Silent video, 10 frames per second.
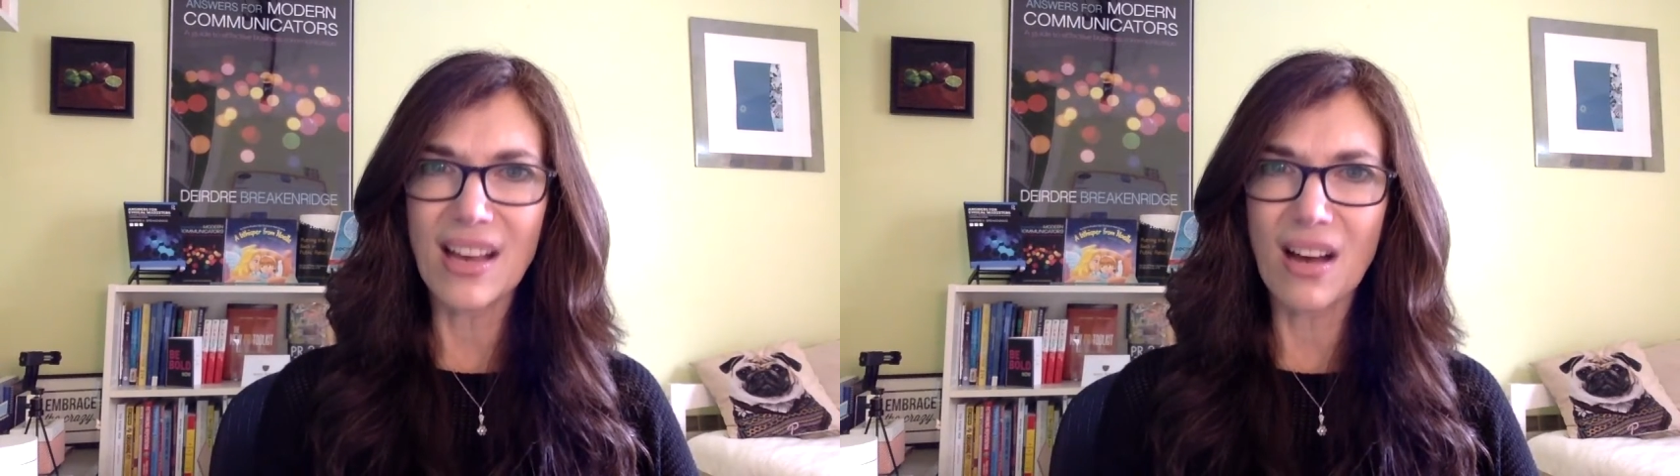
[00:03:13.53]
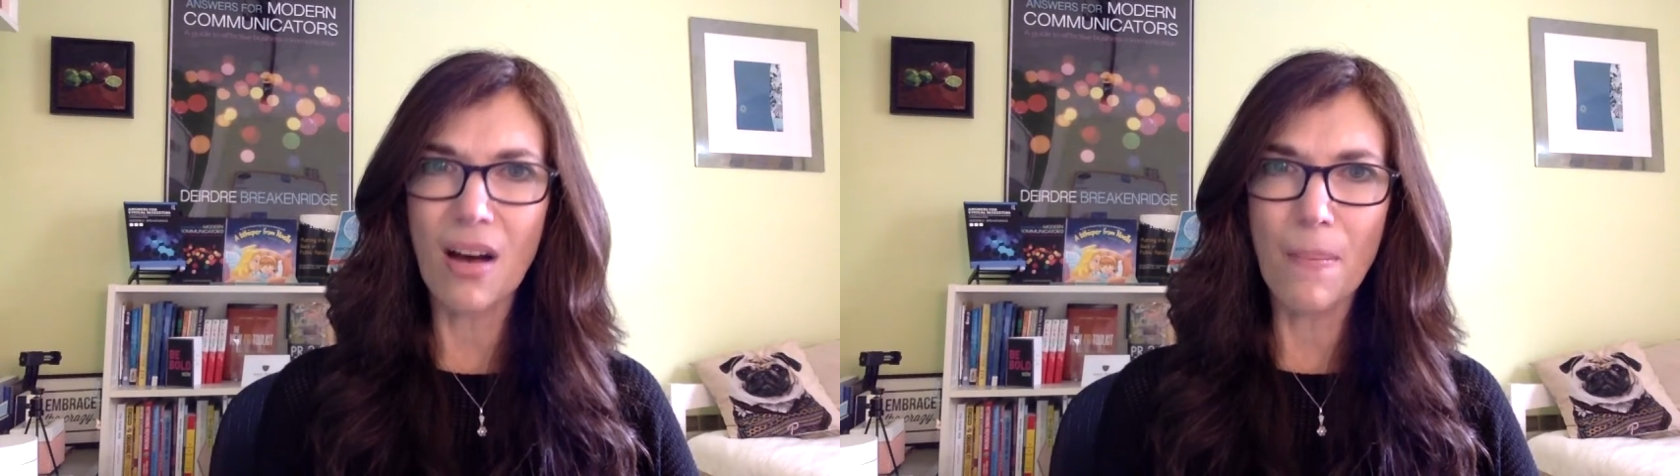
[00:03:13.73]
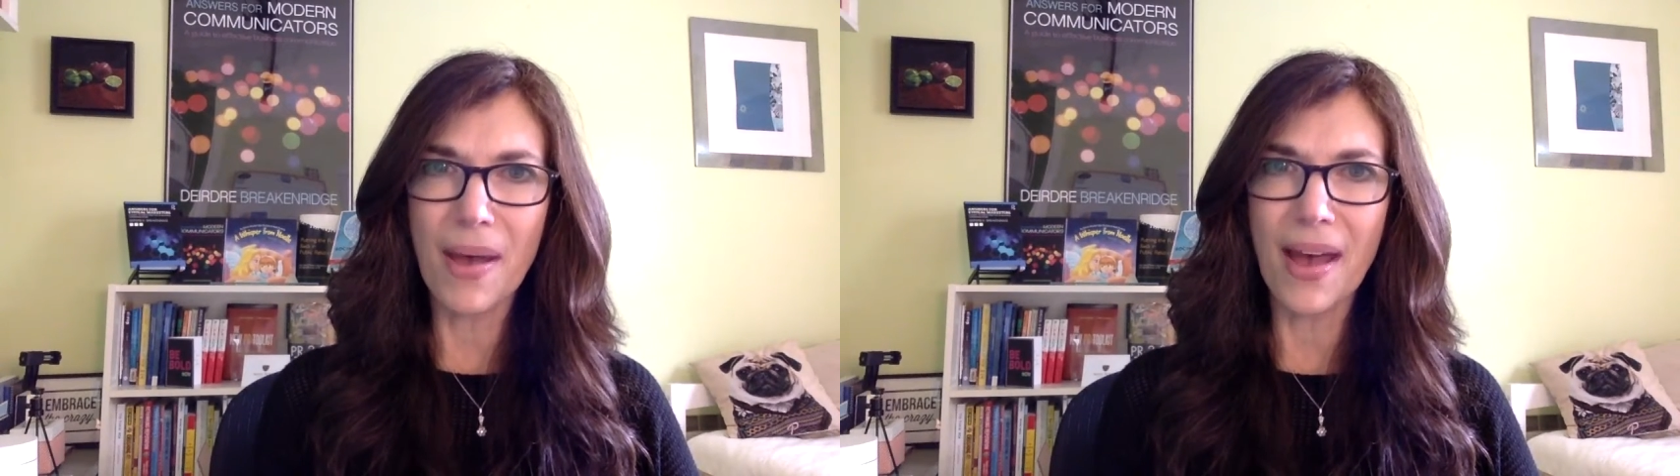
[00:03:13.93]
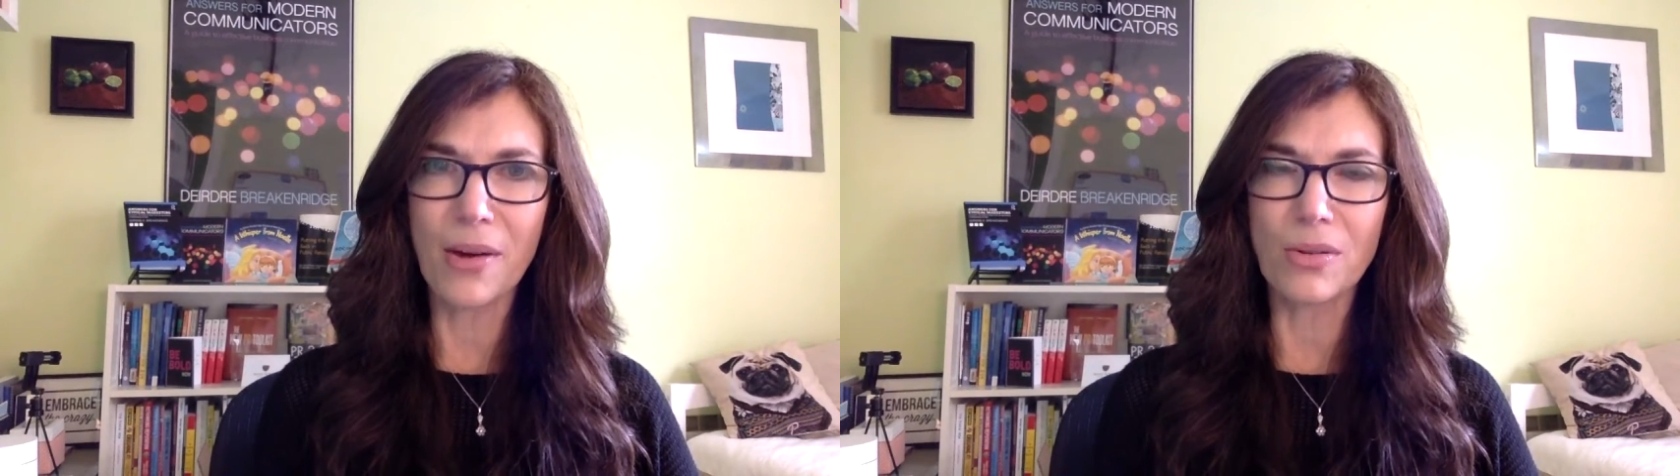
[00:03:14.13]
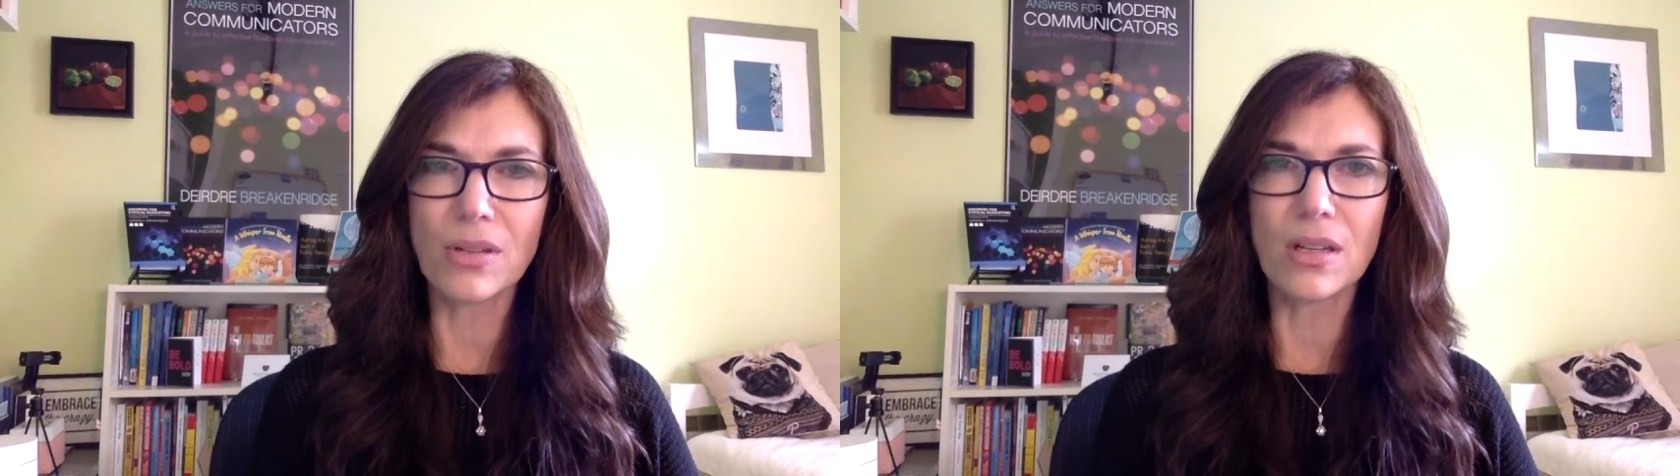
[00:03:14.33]

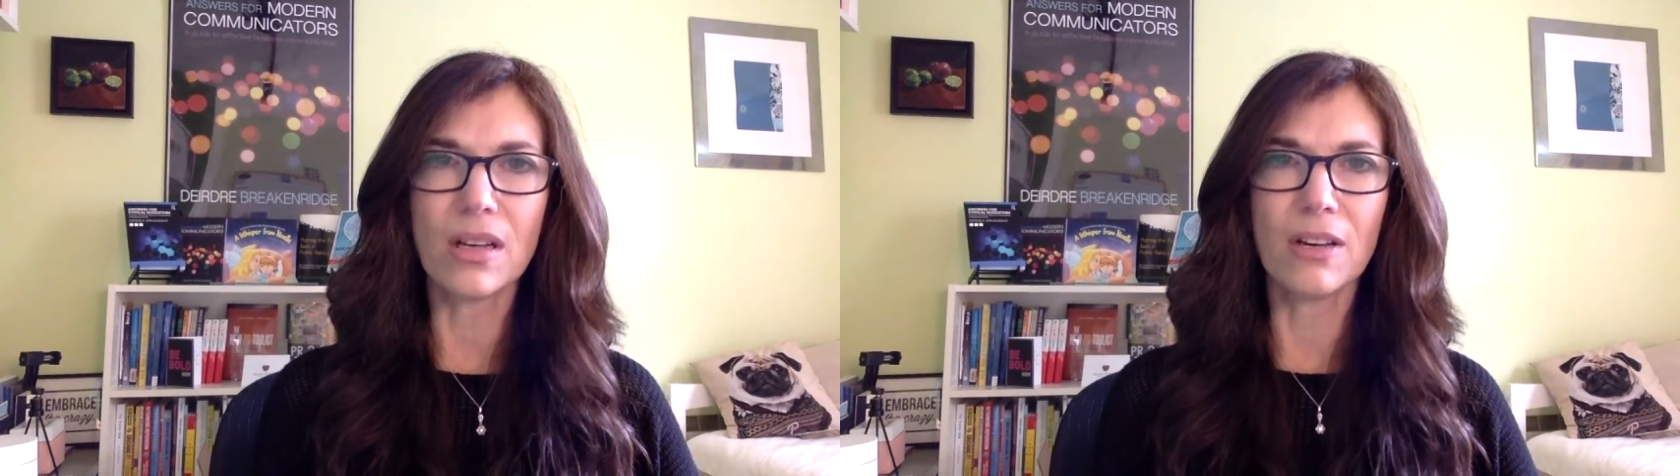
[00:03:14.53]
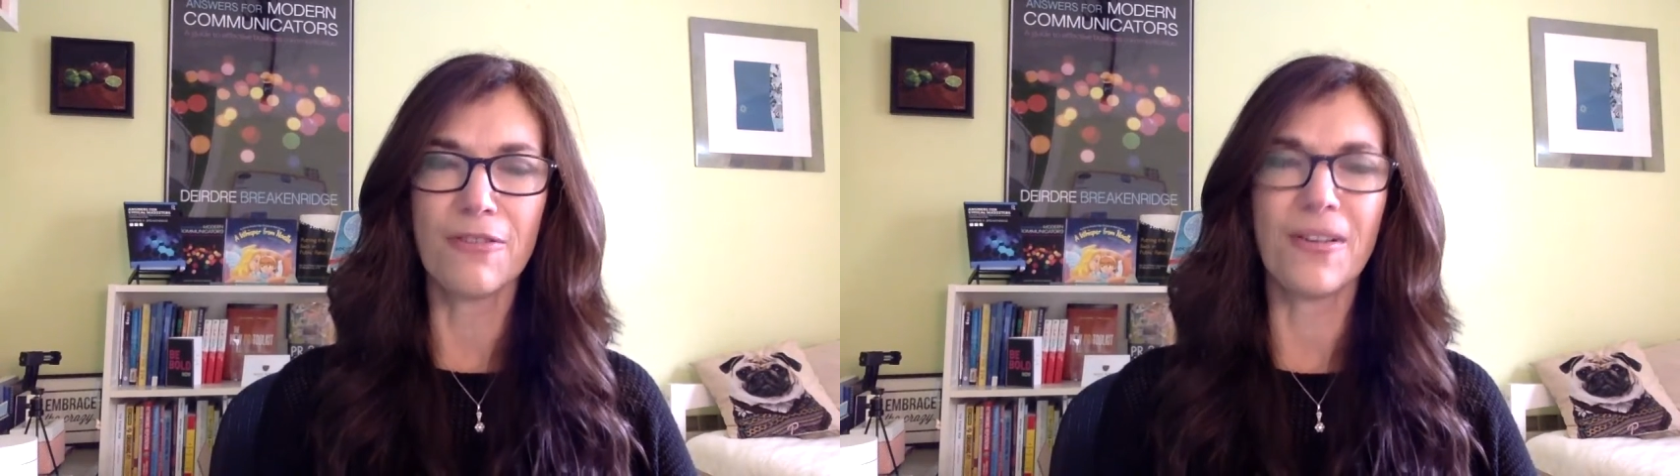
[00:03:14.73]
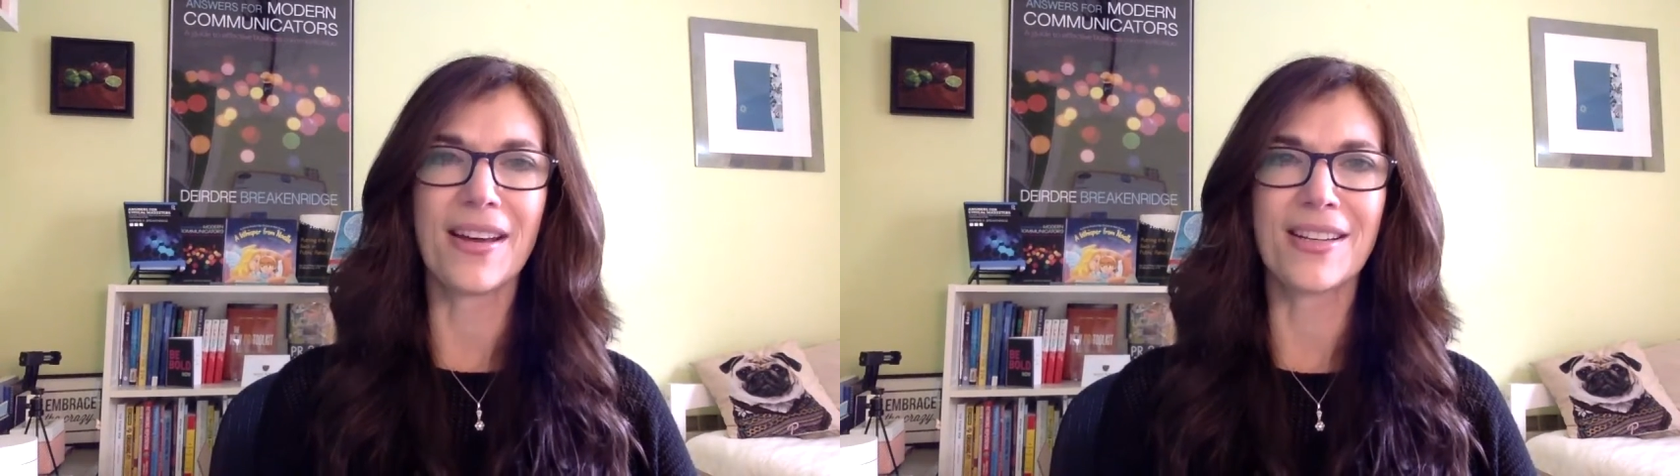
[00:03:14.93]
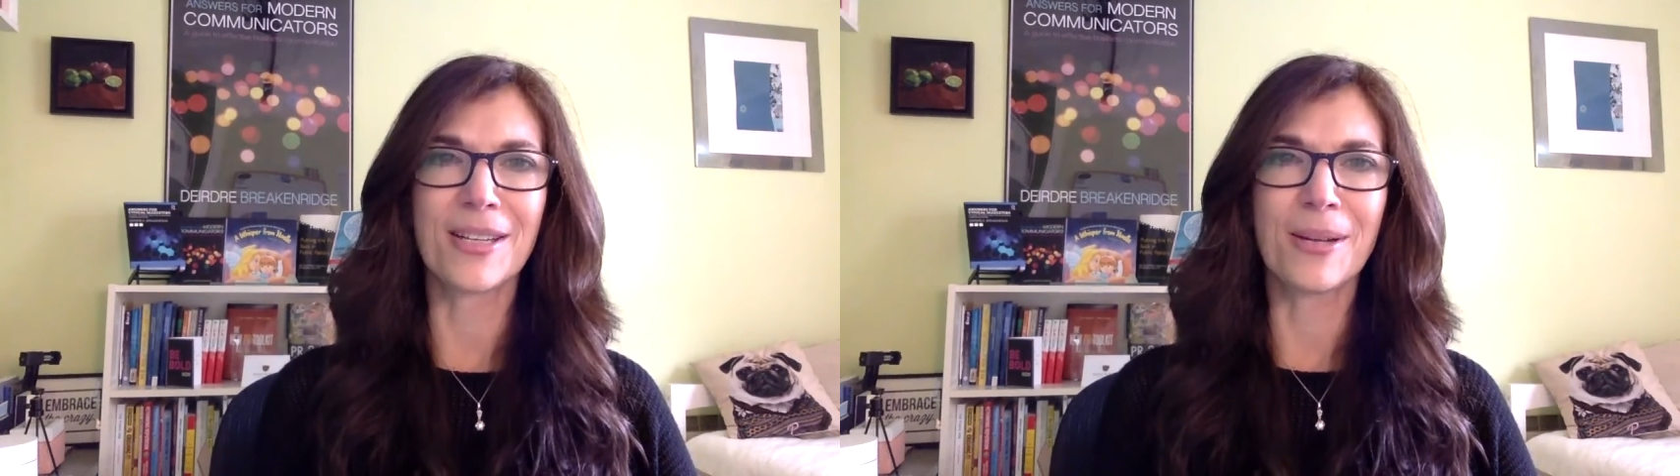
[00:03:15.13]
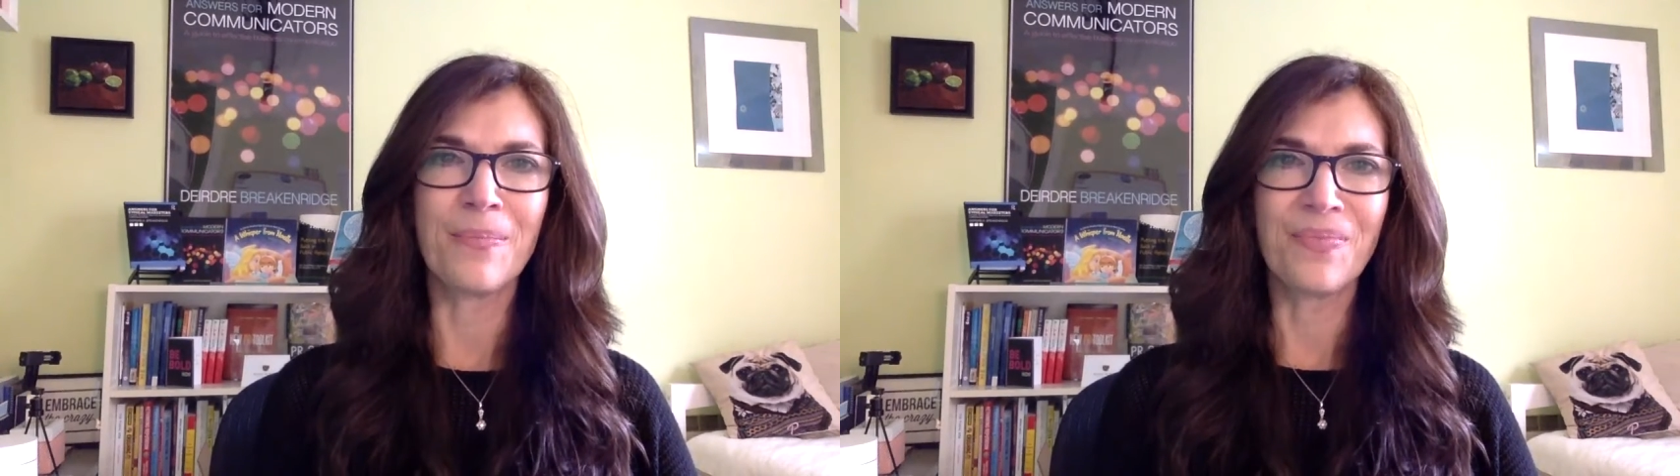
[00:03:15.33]
compound effect.